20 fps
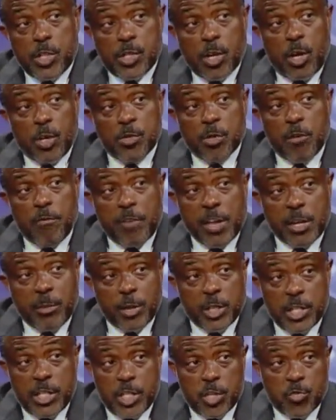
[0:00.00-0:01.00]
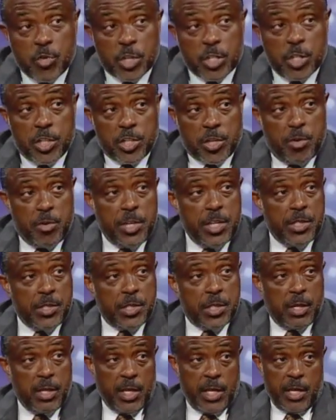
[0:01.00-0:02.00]
It's also available to district attorneys.
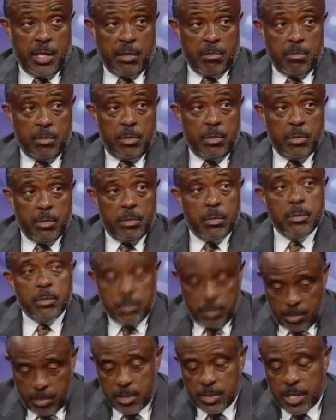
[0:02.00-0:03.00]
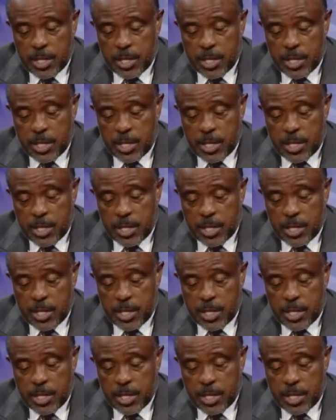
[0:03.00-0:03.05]
Okay, Rod Wright, thanks for joining us.